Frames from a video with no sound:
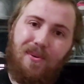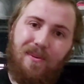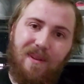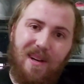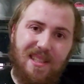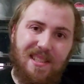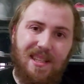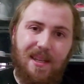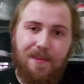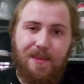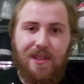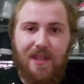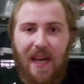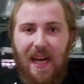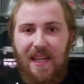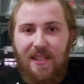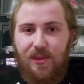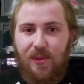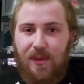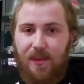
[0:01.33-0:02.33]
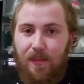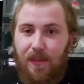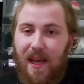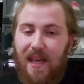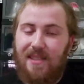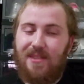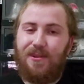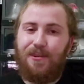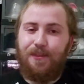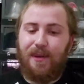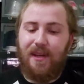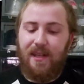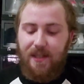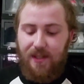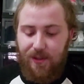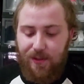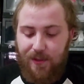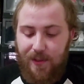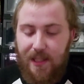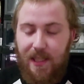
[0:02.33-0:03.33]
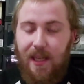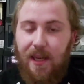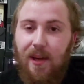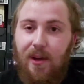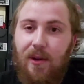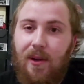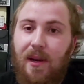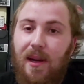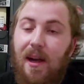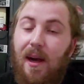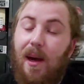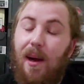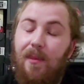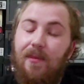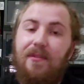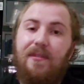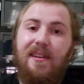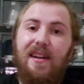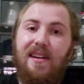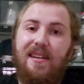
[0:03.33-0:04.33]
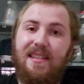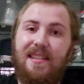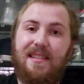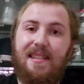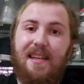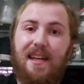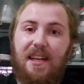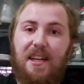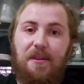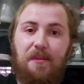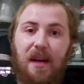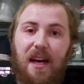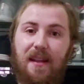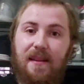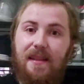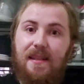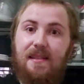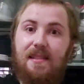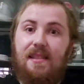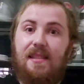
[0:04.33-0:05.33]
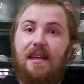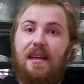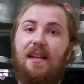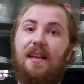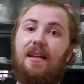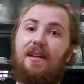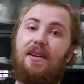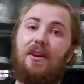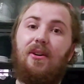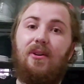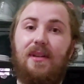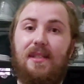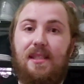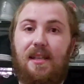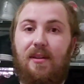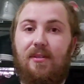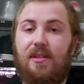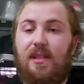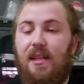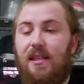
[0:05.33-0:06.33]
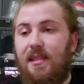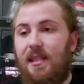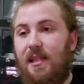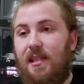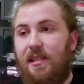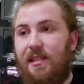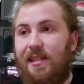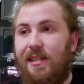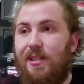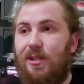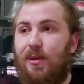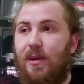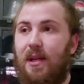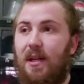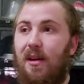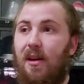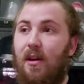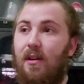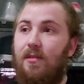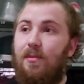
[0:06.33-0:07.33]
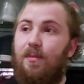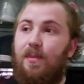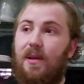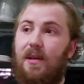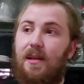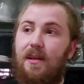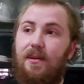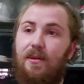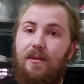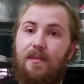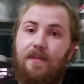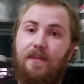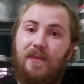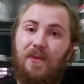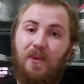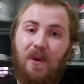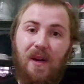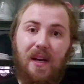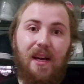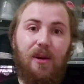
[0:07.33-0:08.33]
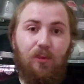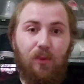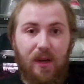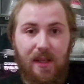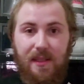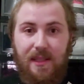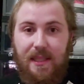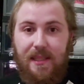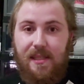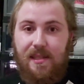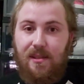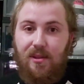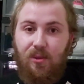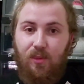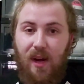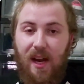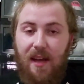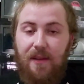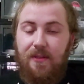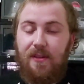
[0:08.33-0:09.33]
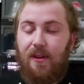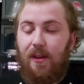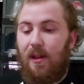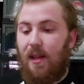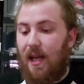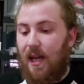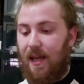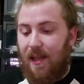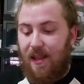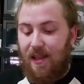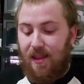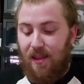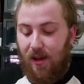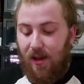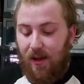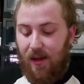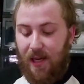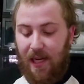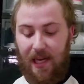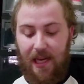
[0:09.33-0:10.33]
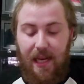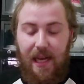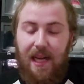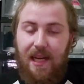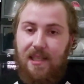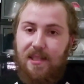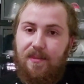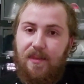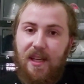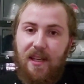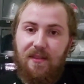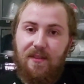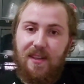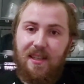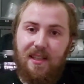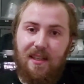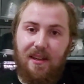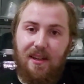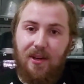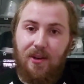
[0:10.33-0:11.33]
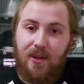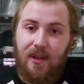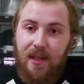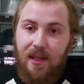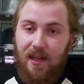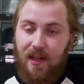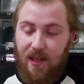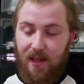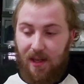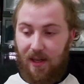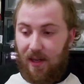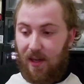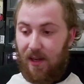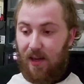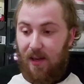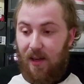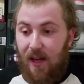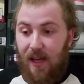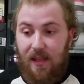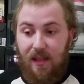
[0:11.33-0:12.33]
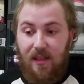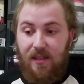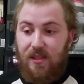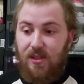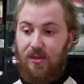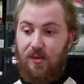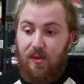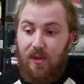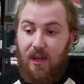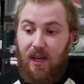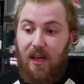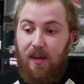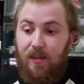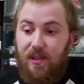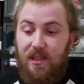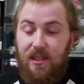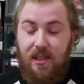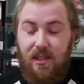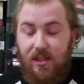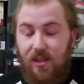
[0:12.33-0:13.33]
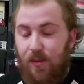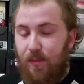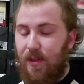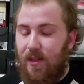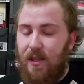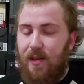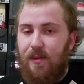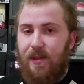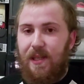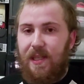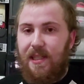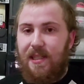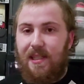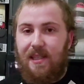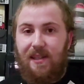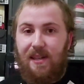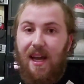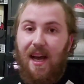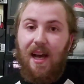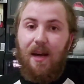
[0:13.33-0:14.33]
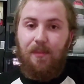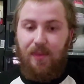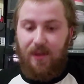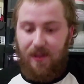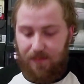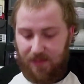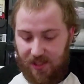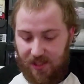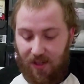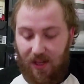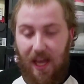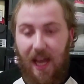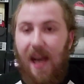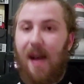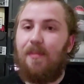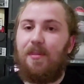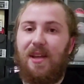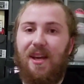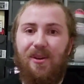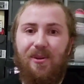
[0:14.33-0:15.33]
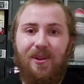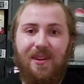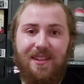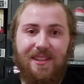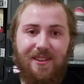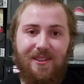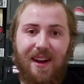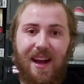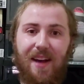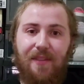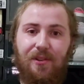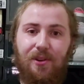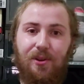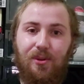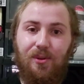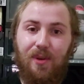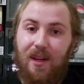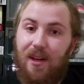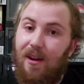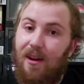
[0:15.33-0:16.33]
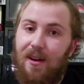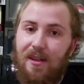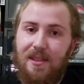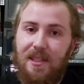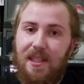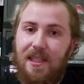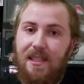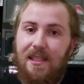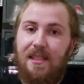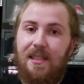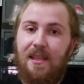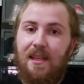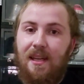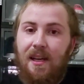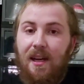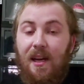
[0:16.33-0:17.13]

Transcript: What's up, you guys? Welcome back to a brand new video. I'm very excited about this, and I know I said I was gonna take January off, but when I won these in the raffle, I thought I had to make a video. I thought these were gonna be super limited. They're not, but I'm still happy I won the raffle regardless.